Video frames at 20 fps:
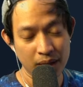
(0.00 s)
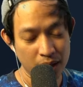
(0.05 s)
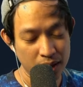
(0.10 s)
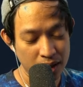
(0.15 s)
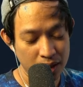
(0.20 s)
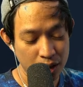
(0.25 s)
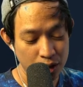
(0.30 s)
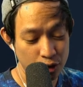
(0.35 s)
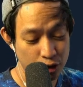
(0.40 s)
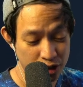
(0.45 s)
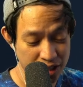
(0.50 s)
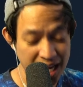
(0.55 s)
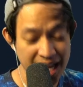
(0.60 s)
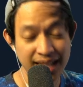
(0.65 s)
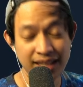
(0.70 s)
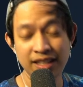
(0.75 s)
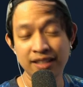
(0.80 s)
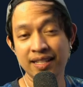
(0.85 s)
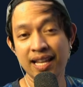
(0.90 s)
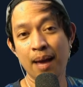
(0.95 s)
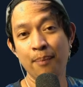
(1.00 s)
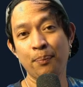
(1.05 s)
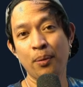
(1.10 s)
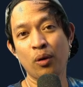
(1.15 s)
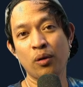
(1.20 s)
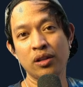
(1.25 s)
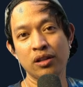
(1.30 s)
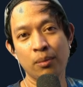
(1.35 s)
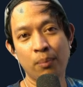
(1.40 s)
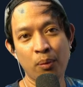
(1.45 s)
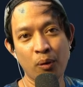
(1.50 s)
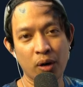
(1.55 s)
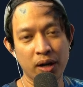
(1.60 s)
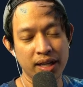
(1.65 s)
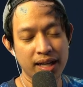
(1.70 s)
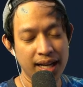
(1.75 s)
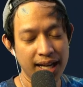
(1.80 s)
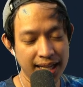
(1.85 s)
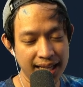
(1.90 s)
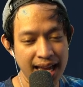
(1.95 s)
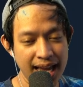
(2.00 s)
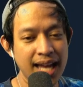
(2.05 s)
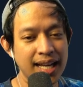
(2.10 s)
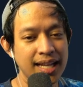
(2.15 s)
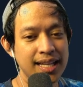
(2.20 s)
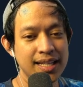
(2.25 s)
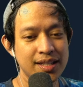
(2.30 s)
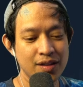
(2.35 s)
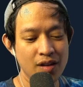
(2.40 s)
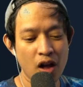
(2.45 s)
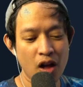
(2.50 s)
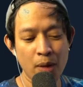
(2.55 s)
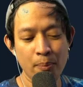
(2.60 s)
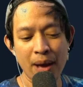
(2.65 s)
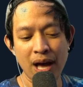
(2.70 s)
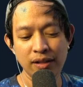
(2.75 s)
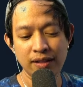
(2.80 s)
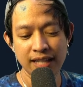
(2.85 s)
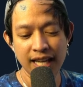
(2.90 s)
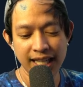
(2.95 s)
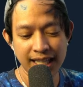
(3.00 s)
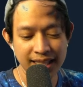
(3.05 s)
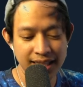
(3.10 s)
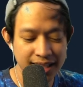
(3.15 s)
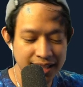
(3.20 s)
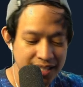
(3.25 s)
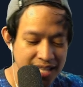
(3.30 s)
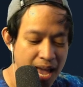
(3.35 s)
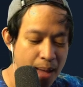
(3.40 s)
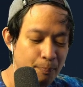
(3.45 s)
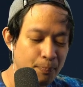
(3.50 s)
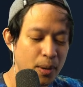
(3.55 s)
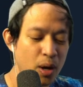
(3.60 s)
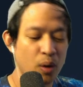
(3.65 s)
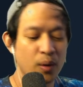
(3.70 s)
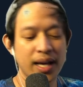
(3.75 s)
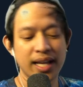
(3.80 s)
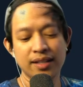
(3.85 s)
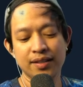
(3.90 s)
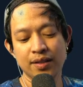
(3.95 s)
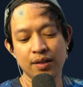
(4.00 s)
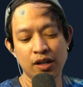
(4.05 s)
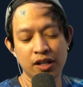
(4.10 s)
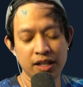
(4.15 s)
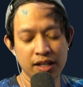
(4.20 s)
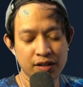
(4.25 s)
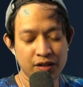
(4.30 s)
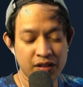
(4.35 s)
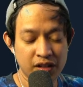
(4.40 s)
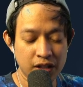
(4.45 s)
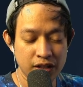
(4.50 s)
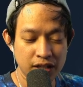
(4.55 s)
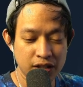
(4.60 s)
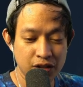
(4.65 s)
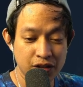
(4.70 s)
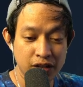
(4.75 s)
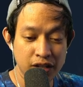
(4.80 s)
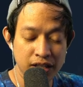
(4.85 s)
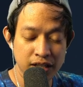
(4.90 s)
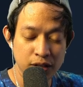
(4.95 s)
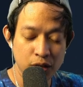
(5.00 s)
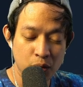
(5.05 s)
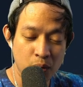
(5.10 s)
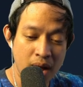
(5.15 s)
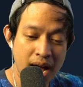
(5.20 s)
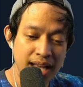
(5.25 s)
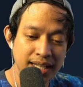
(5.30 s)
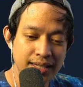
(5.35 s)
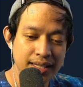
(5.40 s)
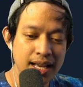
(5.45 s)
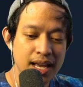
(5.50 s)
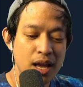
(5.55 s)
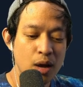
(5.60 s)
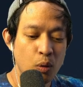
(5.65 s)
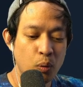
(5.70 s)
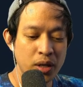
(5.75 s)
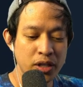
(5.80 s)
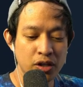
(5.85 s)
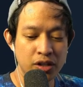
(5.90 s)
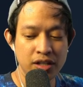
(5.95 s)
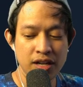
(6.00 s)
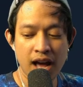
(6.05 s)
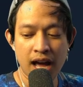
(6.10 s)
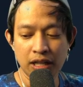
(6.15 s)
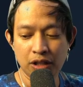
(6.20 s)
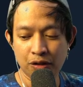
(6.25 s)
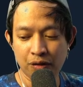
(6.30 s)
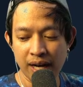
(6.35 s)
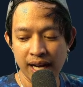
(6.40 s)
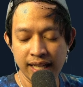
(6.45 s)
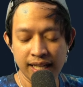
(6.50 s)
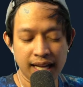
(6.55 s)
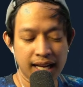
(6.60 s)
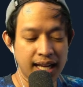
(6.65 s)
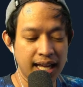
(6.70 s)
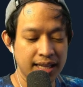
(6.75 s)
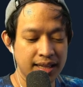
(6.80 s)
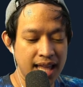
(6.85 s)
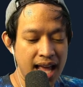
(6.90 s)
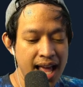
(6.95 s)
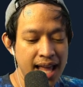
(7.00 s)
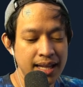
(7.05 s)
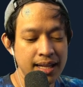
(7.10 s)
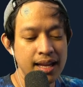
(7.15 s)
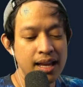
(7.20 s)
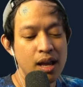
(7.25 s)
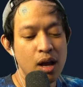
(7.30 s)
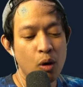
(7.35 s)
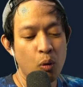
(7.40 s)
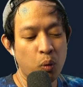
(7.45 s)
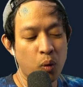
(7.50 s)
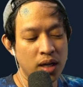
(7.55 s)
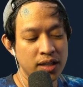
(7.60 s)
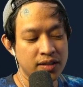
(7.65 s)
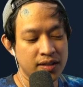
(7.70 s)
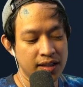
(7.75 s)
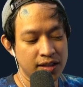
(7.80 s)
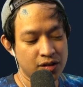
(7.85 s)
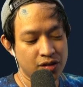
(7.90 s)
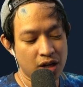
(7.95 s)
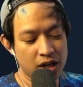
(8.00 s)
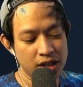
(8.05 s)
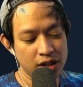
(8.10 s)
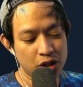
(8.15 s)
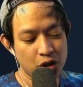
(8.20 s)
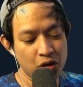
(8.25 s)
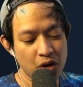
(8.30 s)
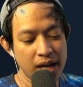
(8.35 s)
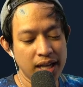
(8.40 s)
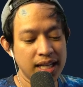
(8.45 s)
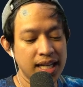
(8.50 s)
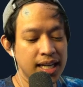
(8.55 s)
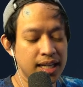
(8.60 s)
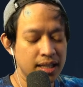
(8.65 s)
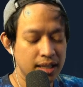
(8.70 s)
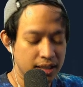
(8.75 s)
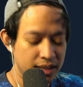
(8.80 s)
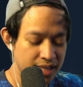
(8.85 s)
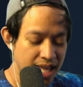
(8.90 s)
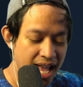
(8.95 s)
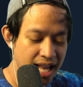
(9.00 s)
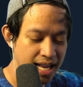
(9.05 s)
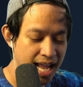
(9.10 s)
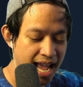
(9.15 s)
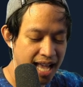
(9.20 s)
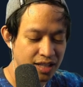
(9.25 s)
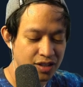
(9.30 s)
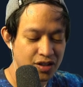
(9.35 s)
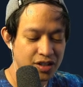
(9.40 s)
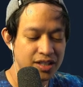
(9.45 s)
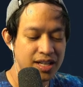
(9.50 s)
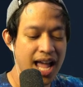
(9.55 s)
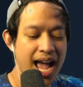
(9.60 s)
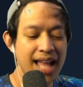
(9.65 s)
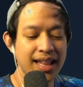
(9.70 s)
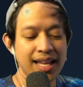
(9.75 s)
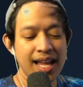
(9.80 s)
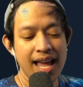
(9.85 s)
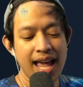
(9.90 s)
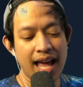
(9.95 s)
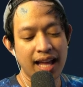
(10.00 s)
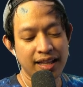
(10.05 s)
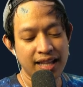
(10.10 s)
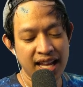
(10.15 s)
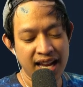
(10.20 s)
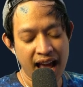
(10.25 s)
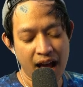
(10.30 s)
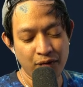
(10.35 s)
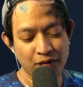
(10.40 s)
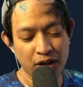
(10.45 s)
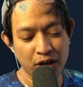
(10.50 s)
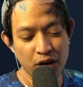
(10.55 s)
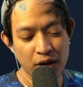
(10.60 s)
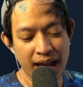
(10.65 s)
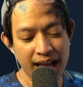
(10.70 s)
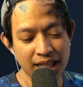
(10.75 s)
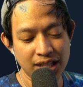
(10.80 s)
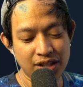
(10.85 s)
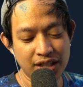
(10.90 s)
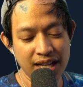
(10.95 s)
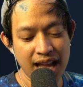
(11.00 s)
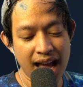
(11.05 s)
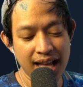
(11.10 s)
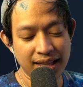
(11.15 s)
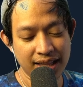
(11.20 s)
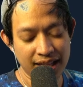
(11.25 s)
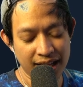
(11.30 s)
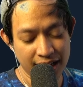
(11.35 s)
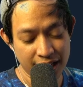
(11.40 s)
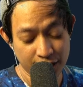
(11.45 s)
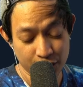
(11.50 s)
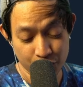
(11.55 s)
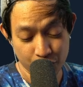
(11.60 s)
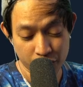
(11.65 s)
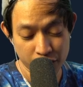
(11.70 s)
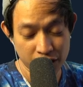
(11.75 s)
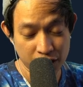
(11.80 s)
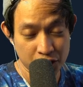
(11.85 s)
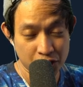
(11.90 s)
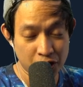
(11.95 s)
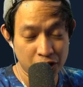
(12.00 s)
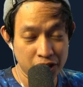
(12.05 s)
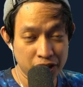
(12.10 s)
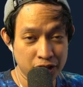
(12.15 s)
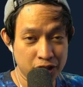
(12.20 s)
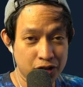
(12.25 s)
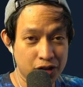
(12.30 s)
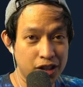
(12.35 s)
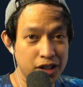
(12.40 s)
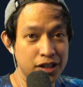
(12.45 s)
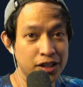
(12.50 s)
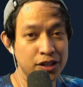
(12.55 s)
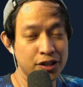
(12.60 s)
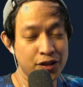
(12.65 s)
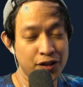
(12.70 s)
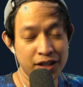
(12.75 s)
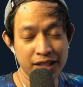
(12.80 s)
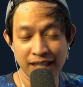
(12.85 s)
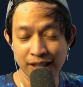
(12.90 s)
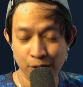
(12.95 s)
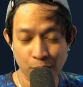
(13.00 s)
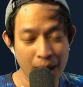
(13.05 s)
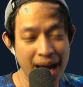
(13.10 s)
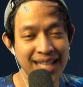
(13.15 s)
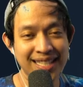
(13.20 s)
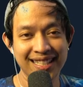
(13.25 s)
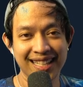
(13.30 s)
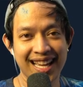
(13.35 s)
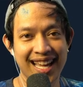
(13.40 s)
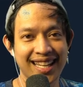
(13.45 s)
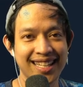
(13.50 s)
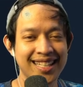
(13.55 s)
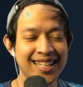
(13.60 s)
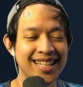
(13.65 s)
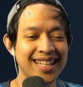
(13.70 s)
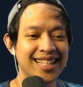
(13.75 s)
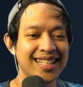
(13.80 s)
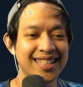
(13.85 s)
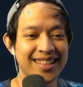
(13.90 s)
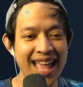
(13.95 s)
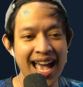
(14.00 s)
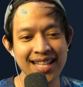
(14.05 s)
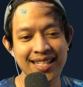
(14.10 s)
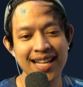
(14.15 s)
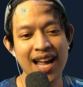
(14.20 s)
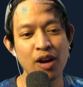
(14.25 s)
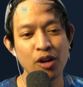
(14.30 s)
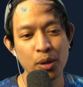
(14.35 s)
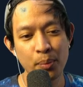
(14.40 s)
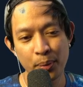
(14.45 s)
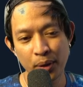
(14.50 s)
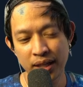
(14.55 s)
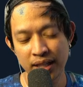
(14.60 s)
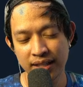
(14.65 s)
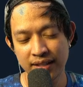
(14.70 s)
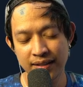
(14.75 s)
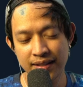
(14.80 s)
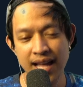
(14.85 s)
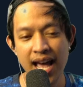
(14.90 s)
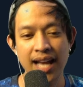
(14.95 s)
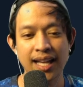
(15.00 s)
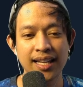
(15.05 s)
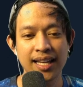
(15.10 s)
You take the tempo on the board. Again, it's all about taking the tempo. Exert, and quest when you're not trading. And then, once they started trading, then answer that. And then after you answer that, then exert, and quest again. That's how you play this deck.